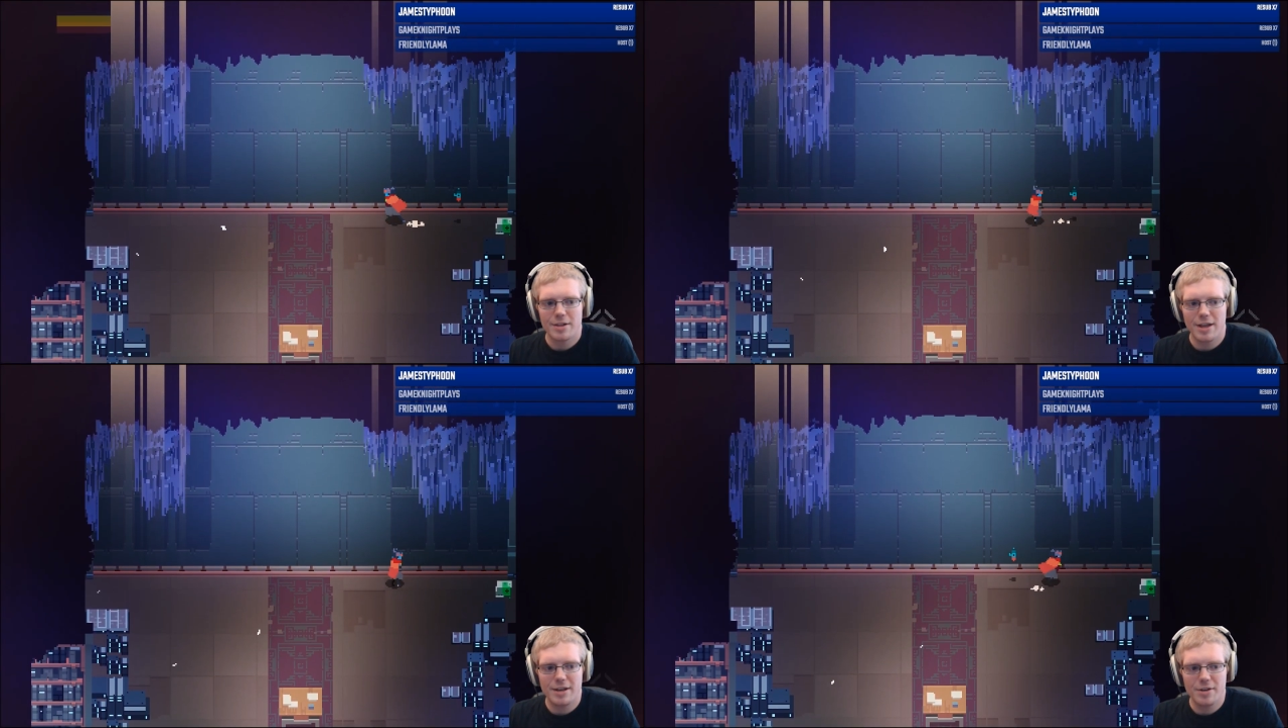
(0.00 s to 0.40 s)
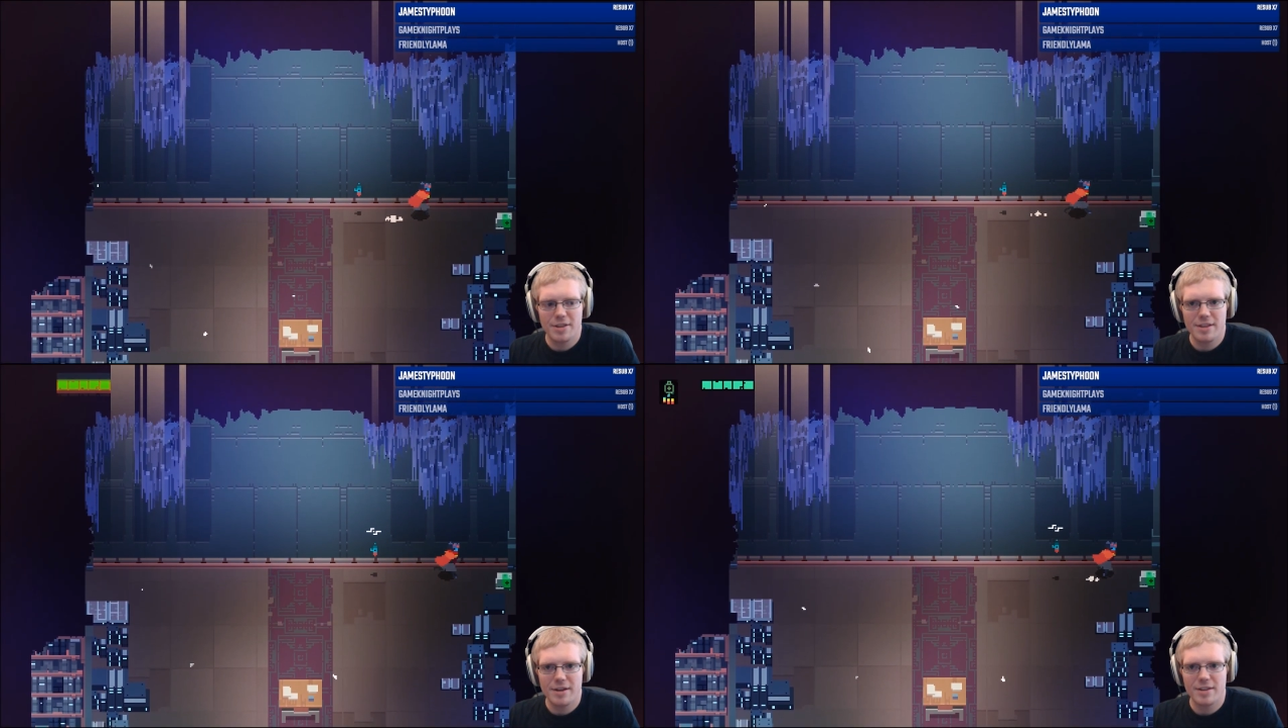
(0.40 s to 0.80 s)
I don't
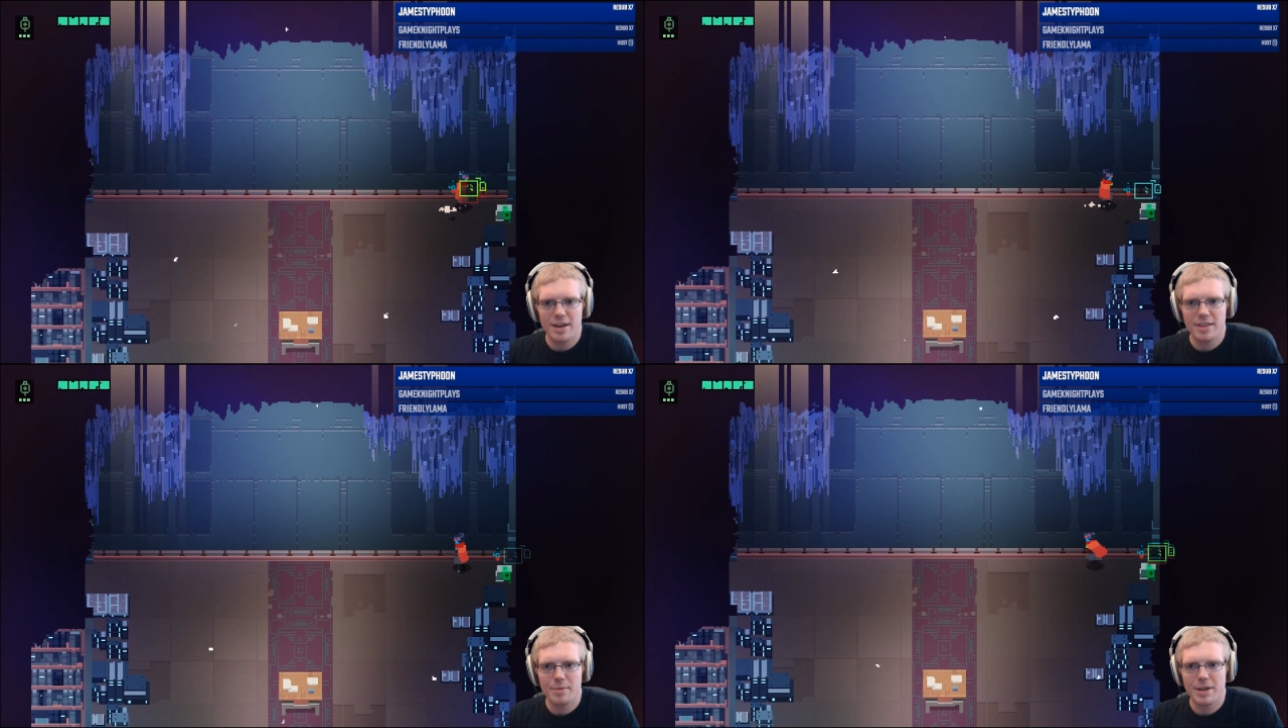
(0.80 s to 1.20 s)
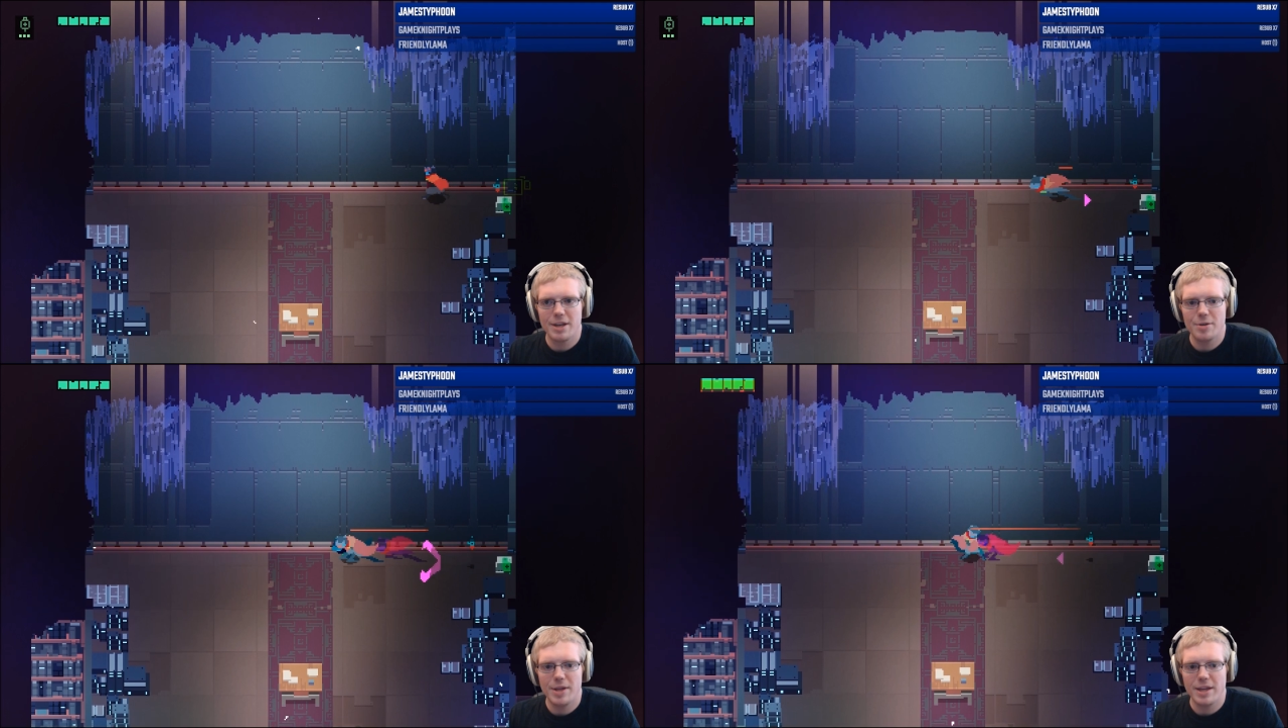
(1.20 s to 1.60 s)
think there's anything we can
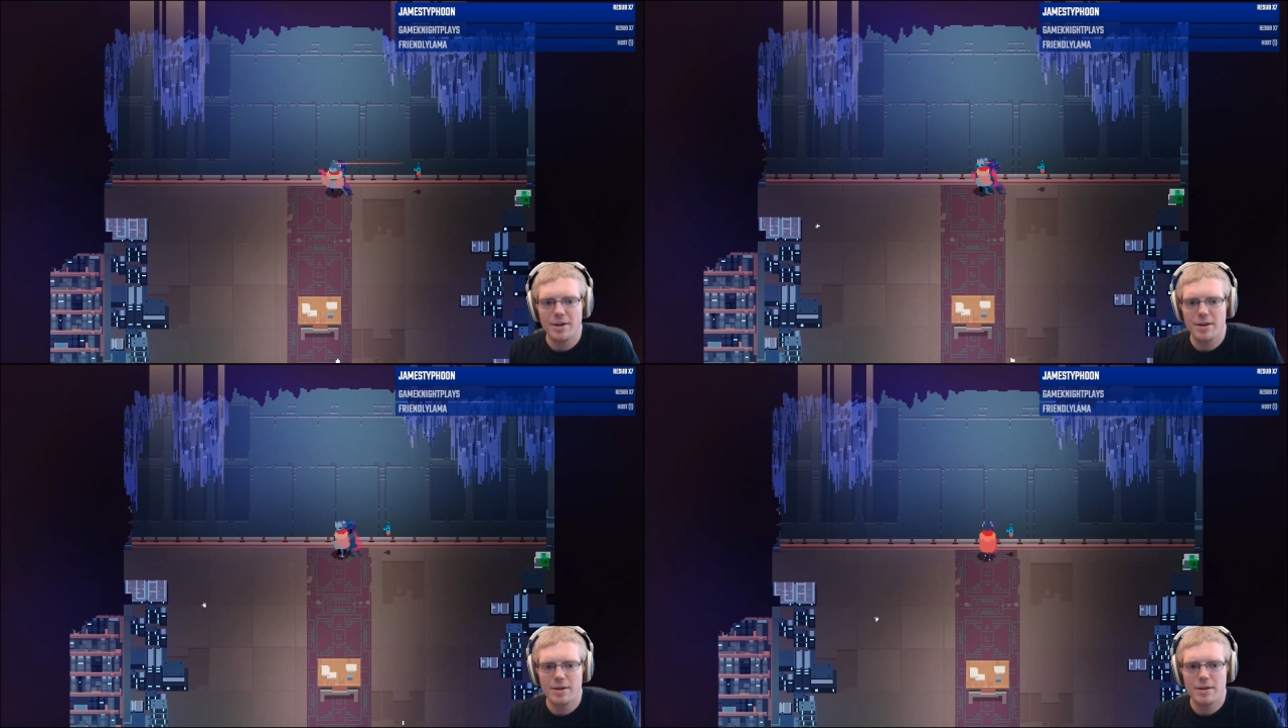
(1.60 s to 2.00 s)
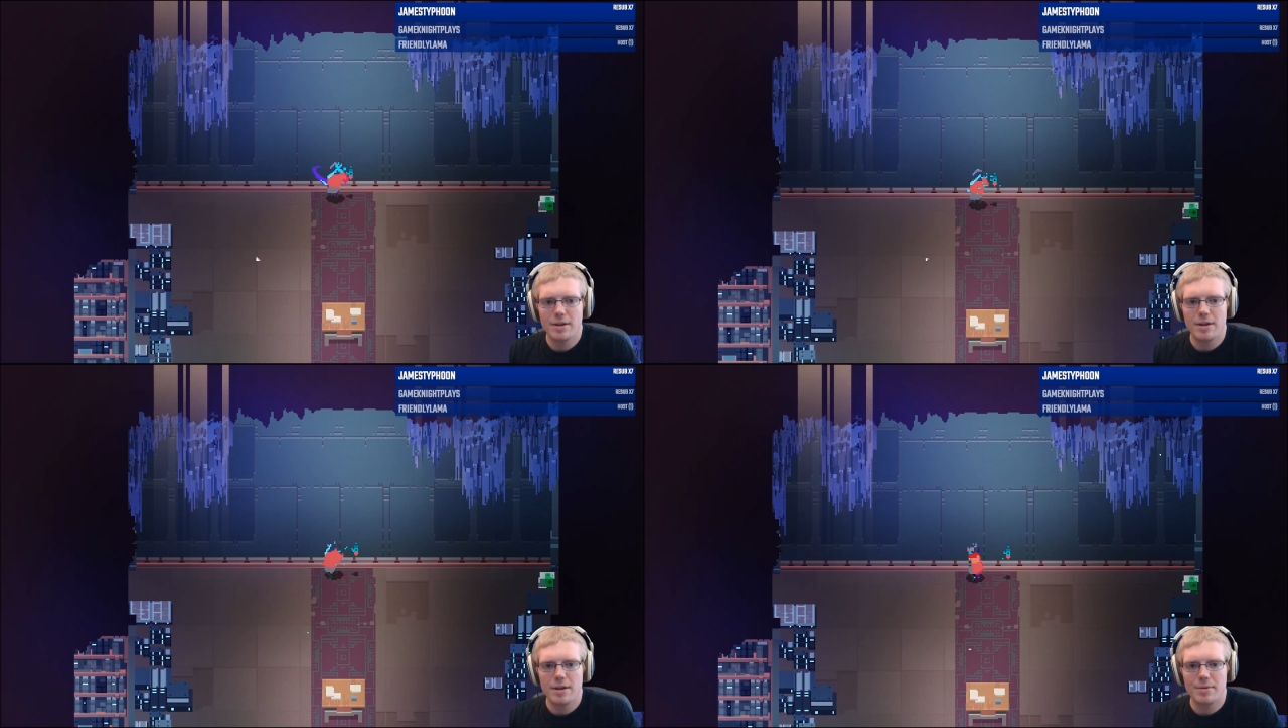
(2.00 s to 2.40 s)
do here.
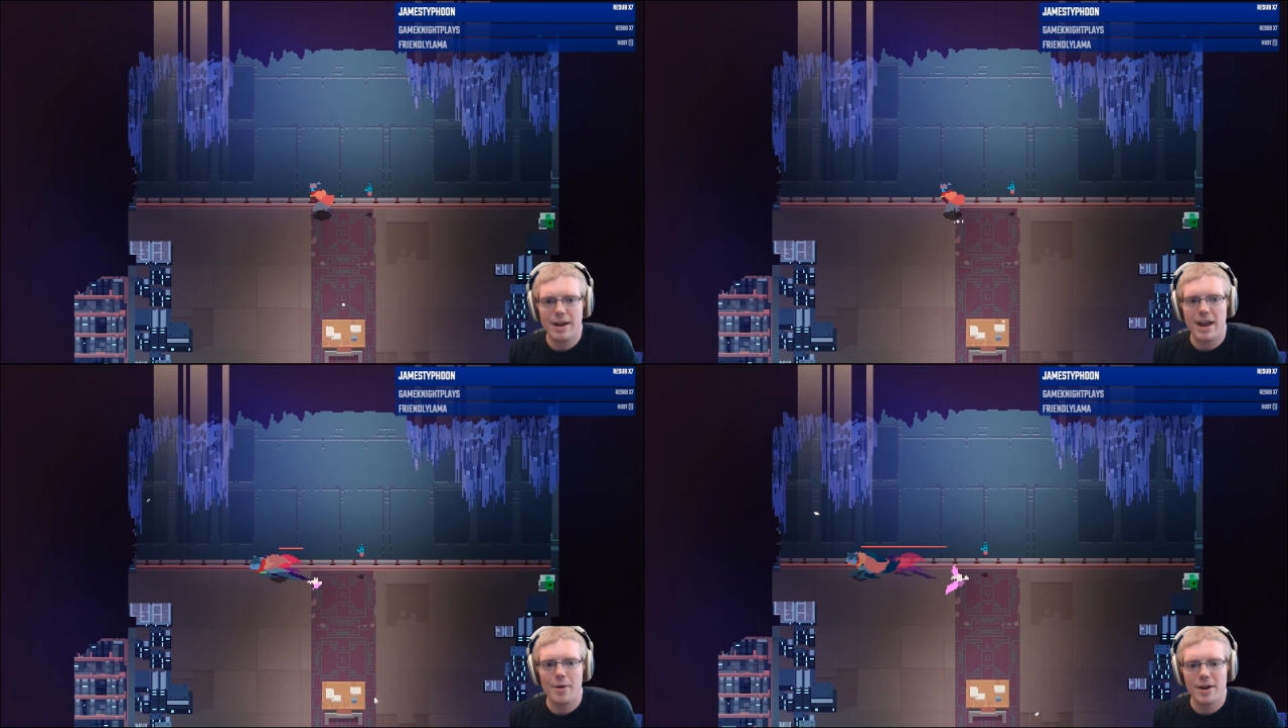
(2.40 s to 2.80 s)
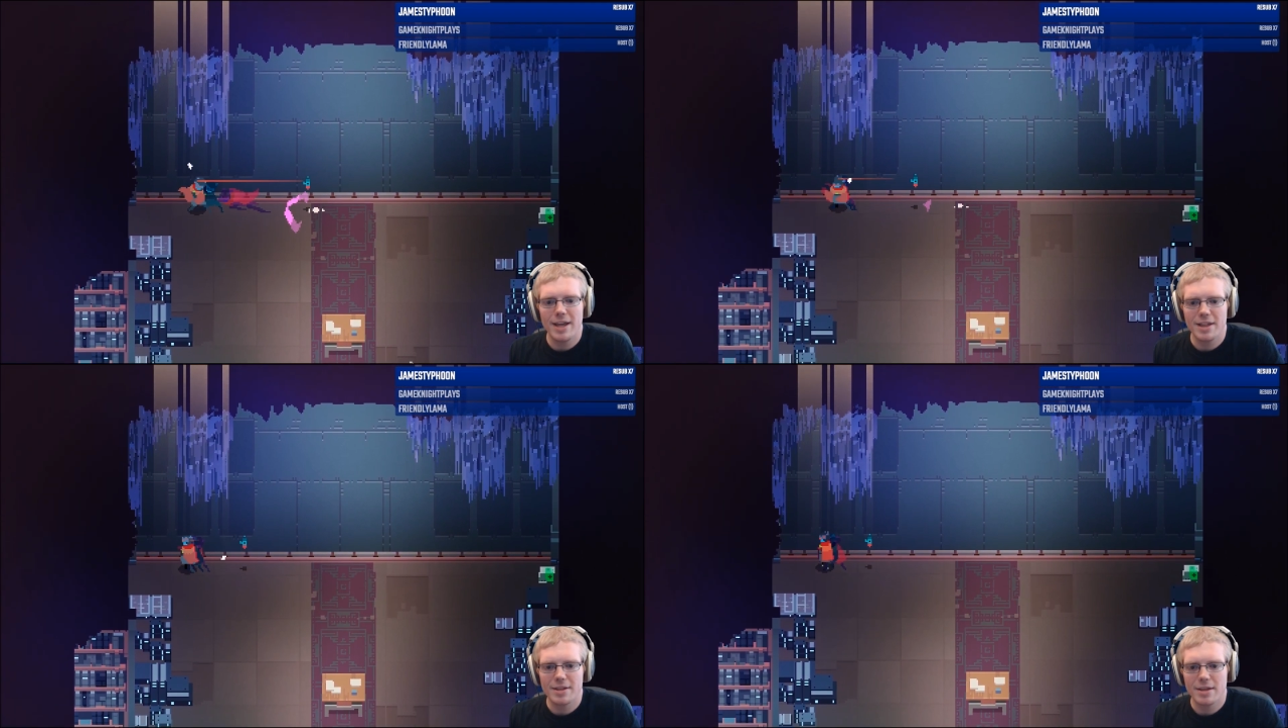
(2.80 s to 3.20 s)
Right now, at least.